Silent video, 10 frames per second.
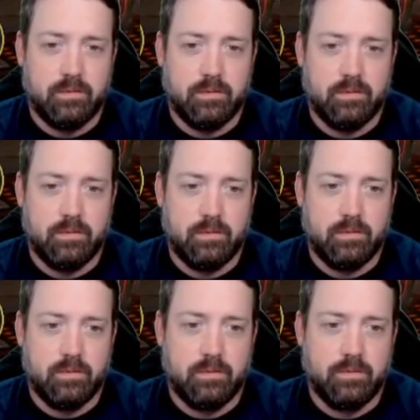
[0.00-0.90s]

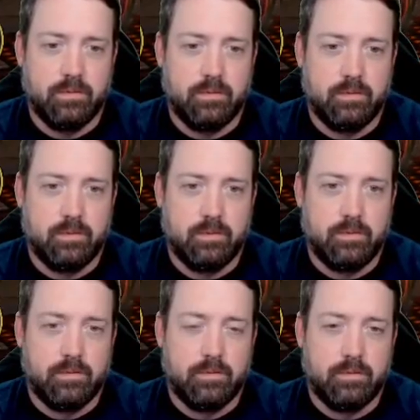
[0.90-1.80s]

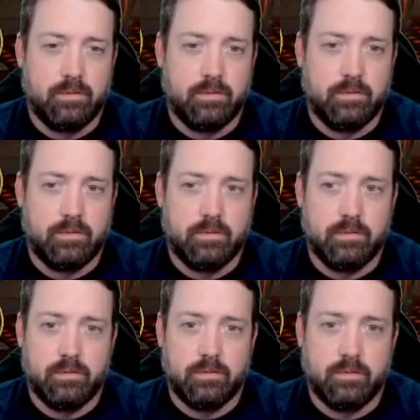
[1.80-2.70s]

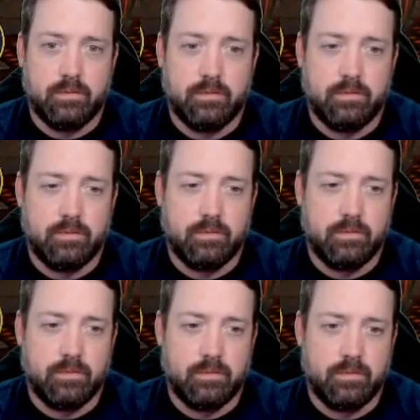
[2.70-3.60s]

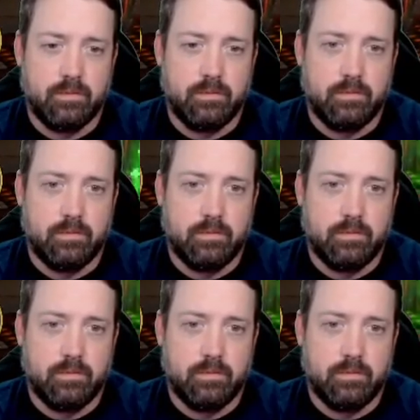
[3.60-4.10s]
[no speech]